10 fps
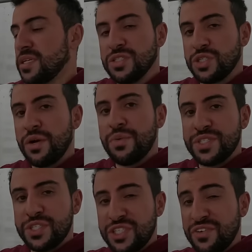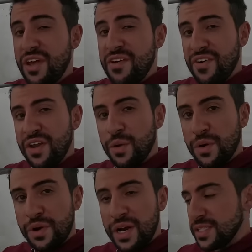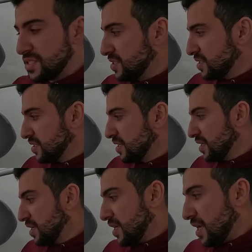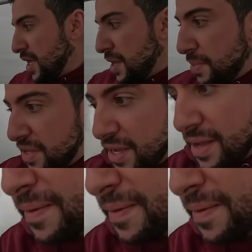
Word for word: and I'll try to research it if I don't know your answers. But yeah,